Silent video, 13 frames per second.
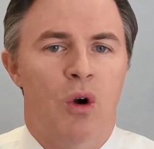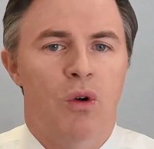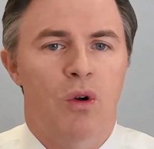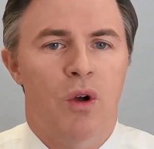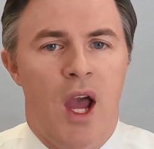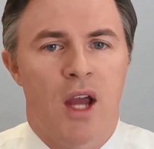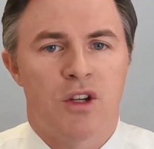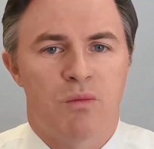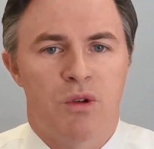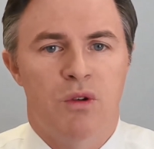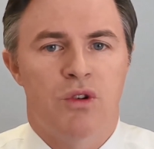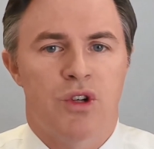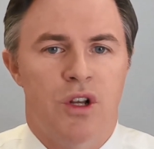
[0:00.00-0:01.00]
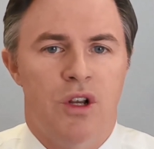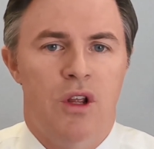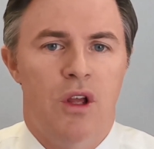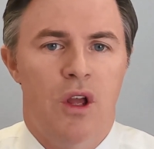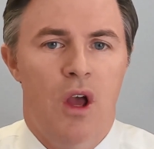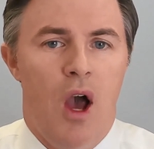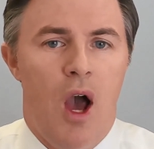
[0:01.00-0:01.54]
contribution
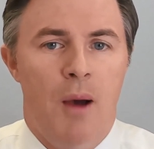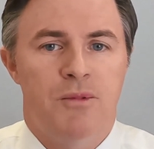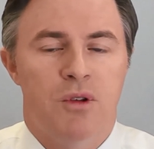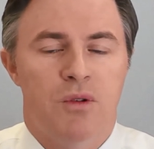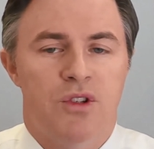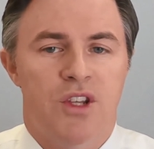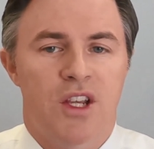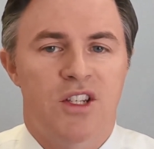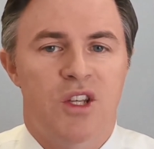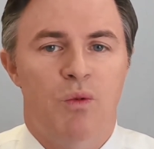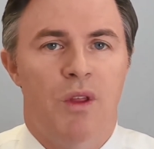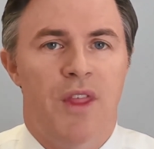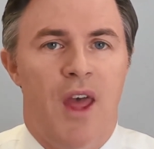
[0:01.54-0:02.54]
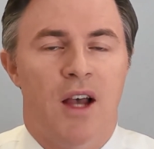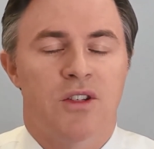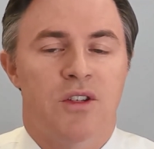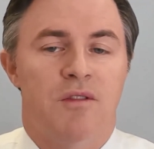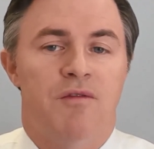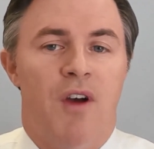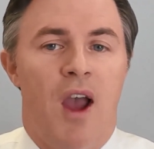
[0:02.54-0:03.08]
up to
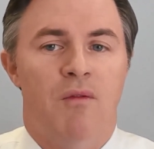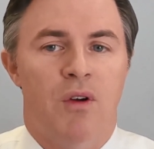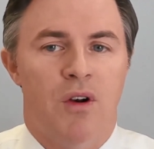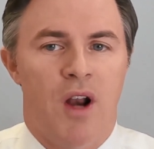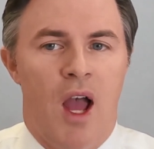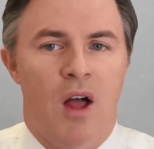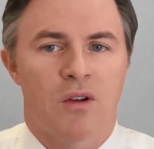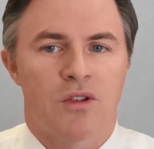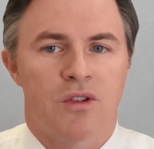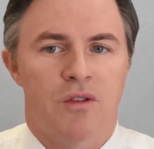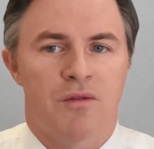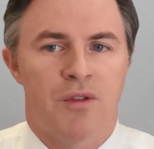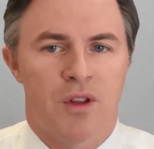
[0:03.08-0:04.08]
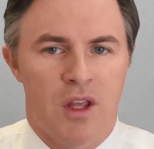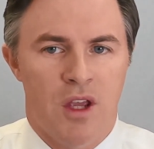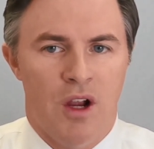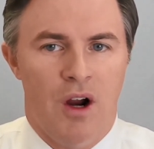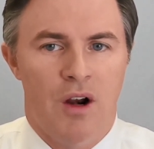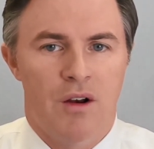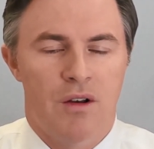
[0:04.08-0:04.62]
$61,500 for the
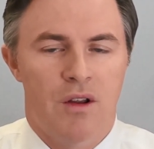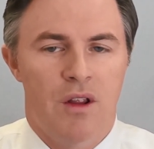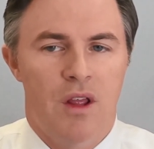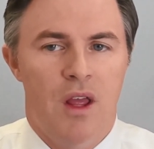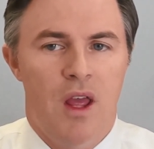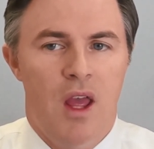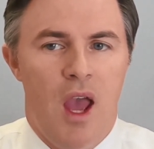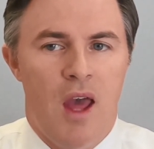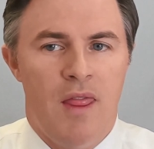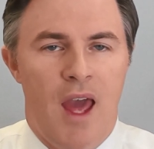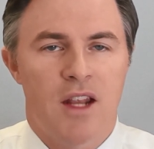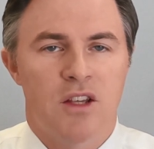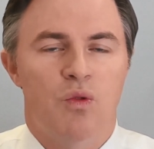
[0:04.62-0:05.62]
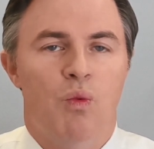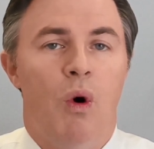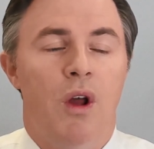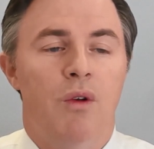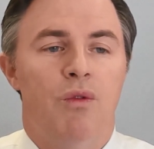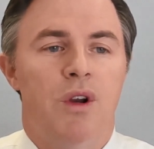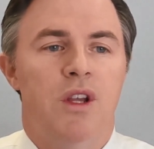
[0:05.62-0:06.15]
year. And that is
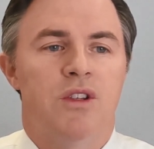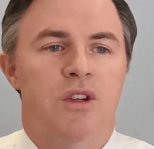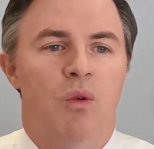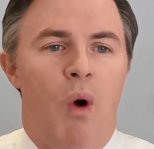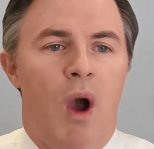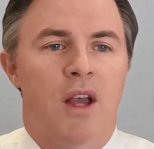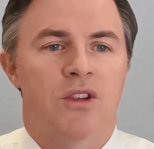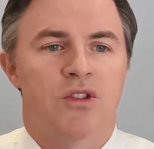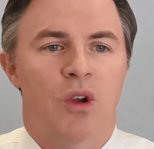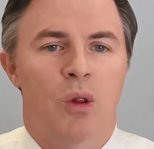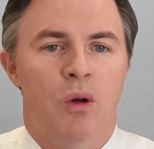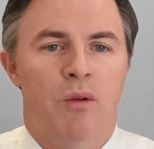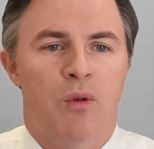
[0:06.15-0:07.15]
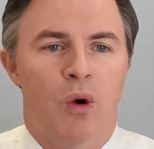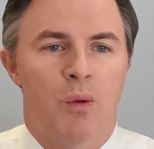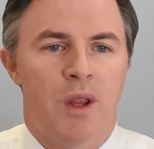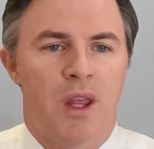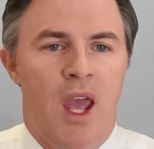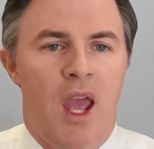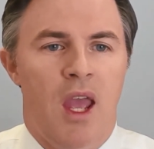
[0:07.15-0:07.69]
one reason why a solo
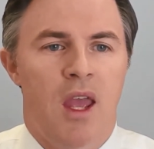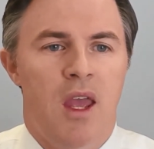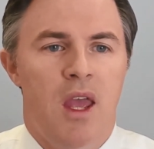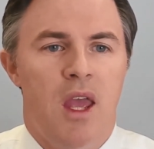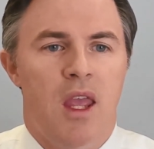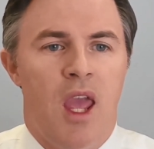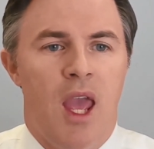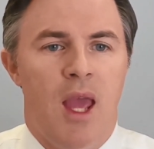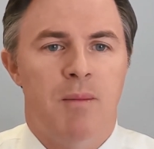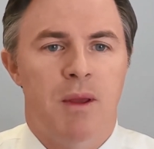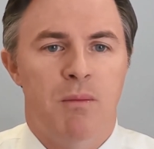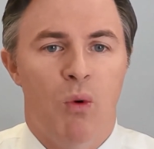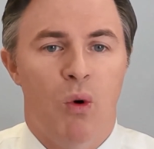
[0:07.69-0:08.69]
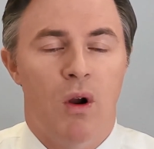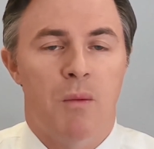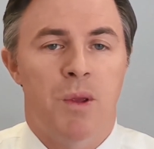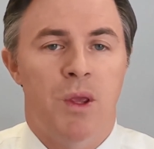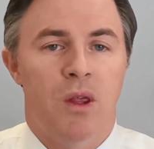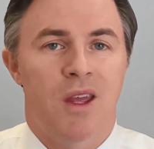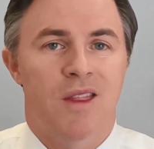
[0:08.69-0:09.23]
401k can be more
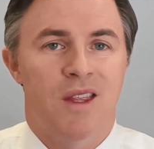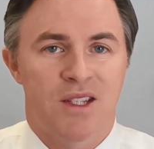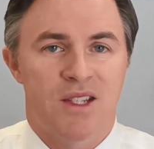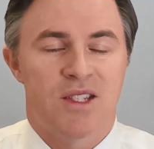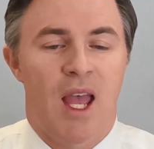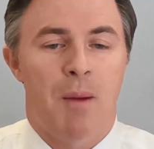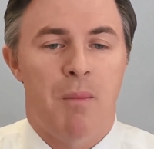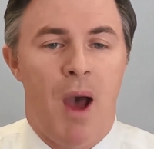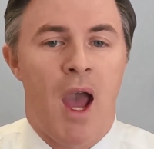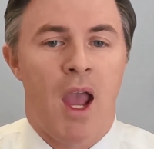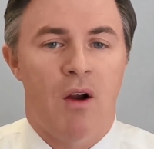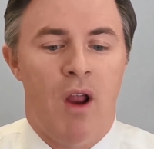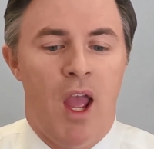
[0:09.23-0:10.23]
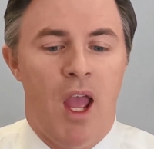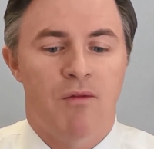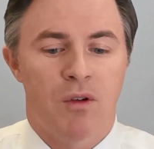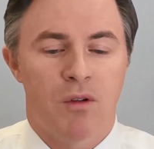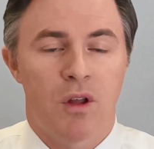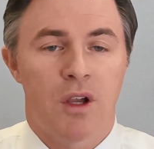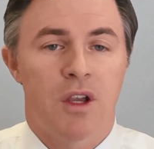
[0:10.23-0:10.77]
appealing than a SEP IRA. If
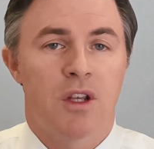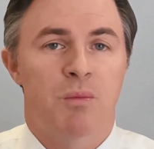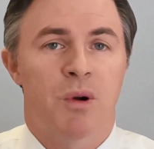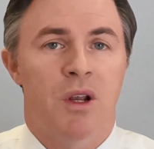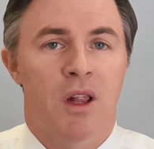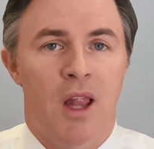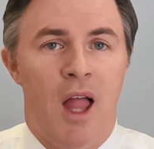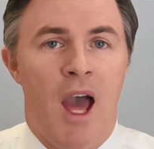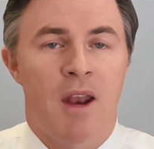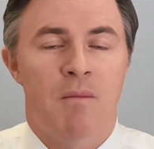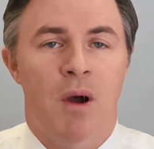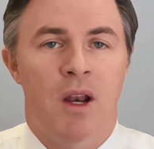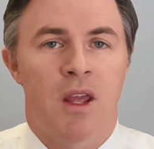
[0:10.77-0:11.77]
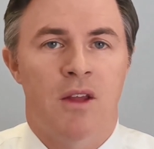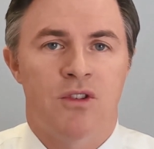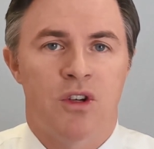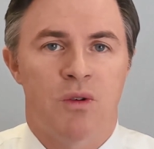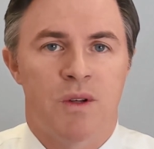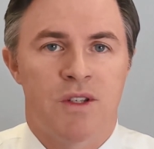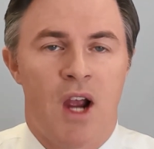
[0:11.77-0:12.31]
you're looking to put a lot of money into
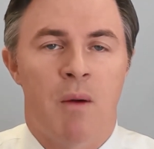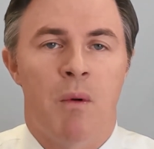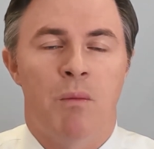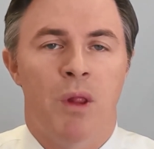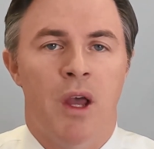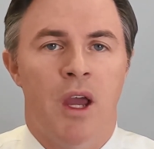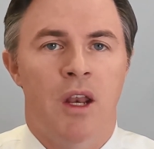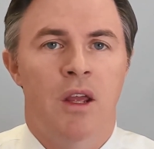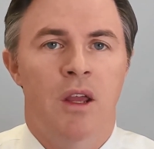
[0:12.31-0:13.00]
your retirement plan,